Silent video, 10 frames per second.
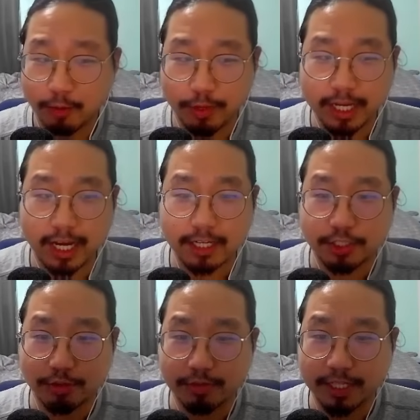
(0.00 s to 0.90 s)
gotta
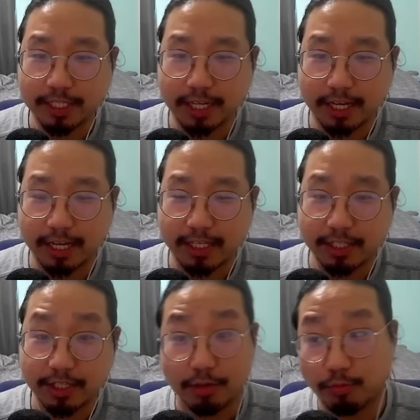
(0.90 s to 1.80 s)
do this
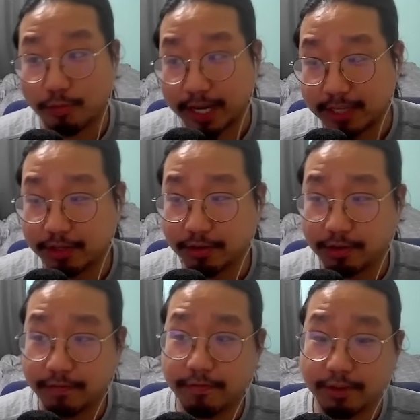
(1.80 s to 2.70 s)
against regular
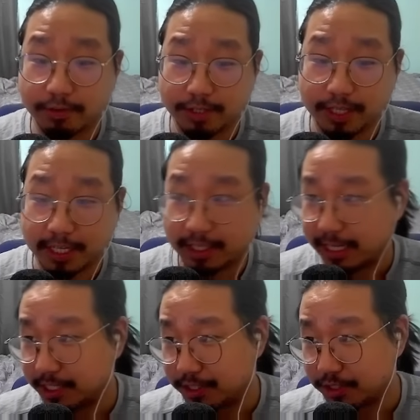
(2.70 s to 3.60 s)
Fleur-de-Lis,
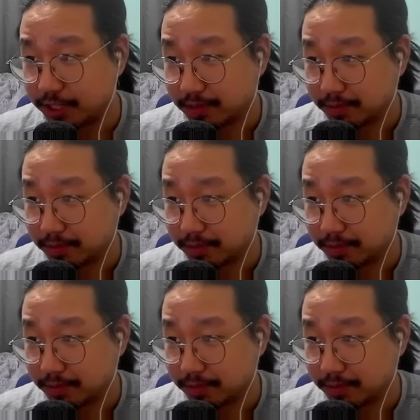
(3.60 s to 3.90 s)
ladies and gentlemen,